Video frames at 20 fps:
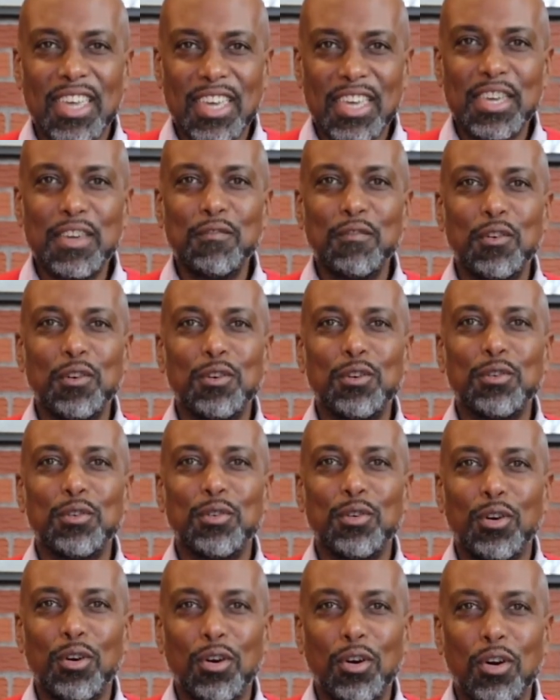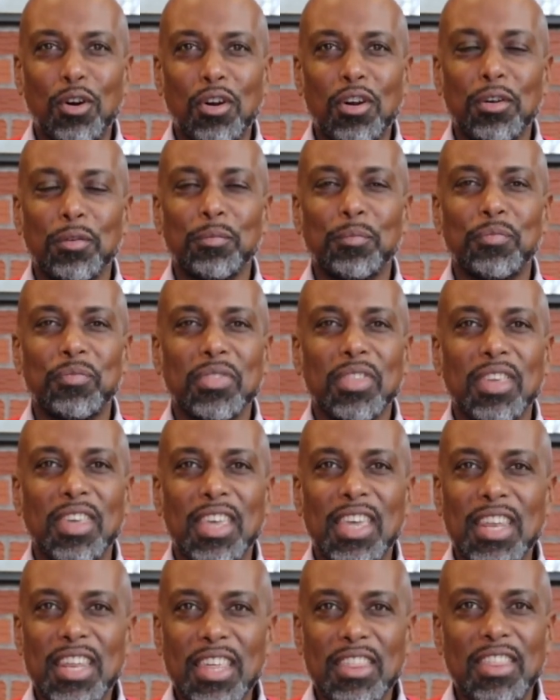evil or
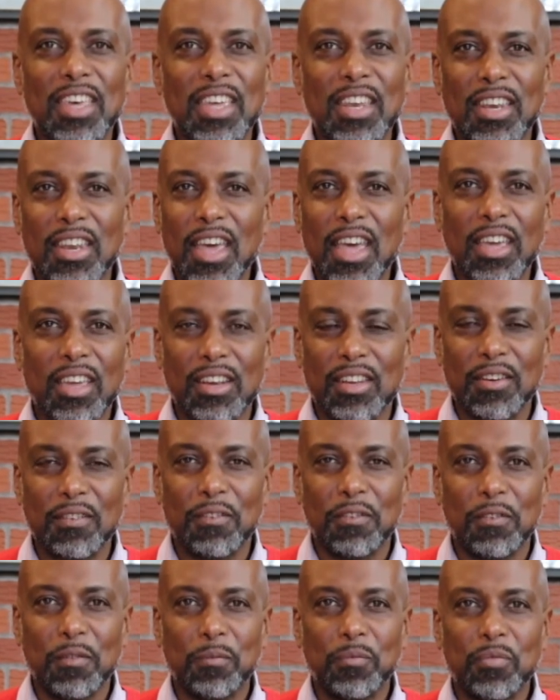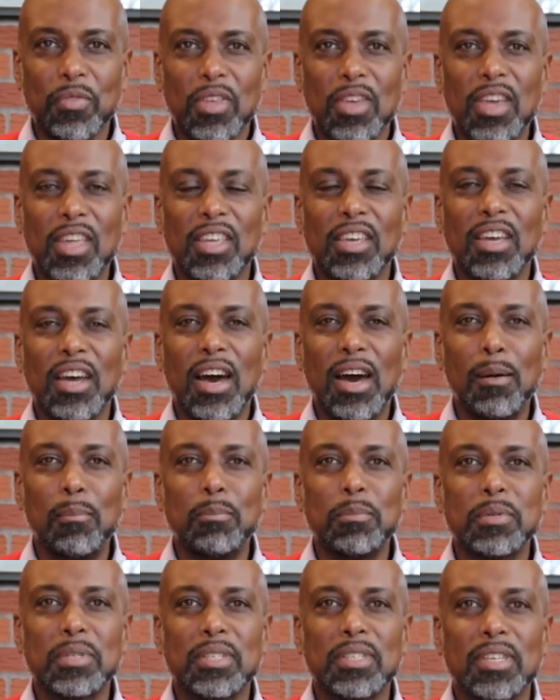anything negative. It
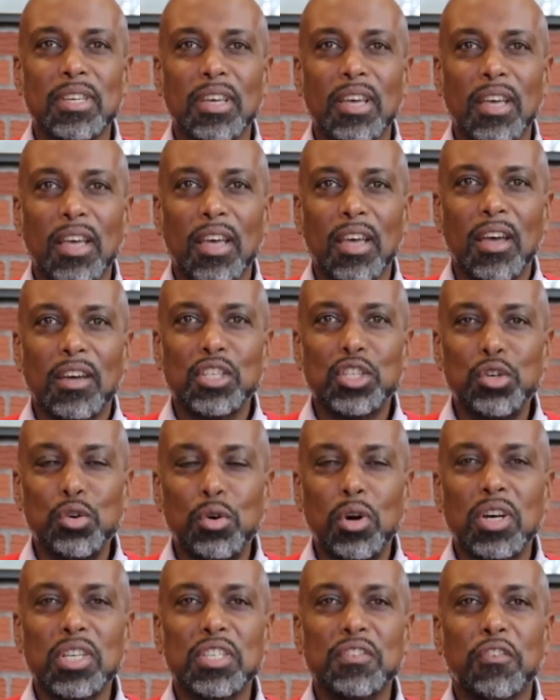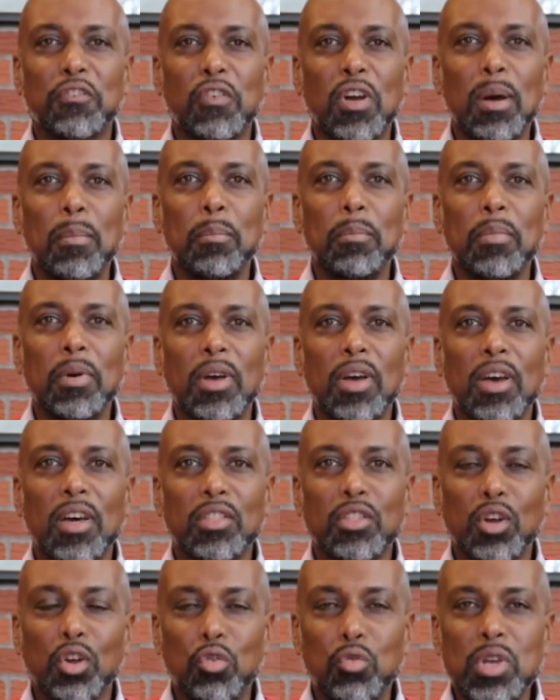comes to us from
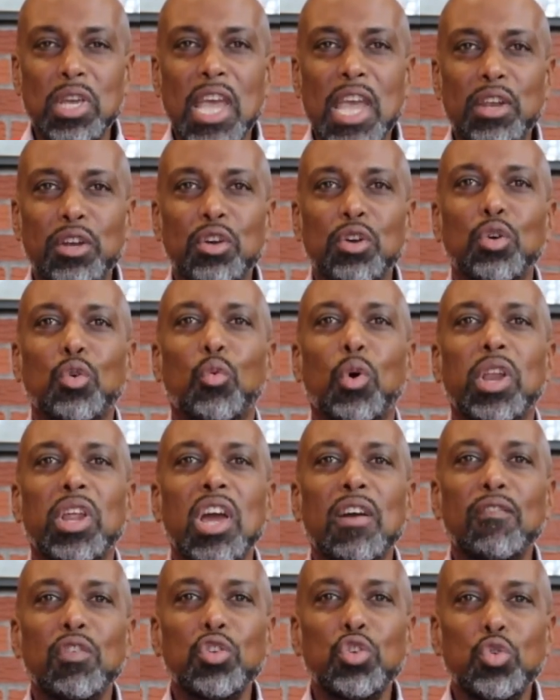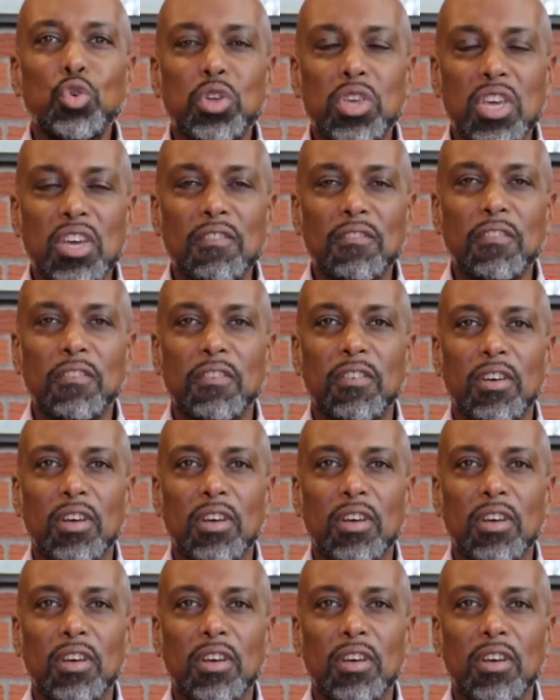the Creator. Whatever you give,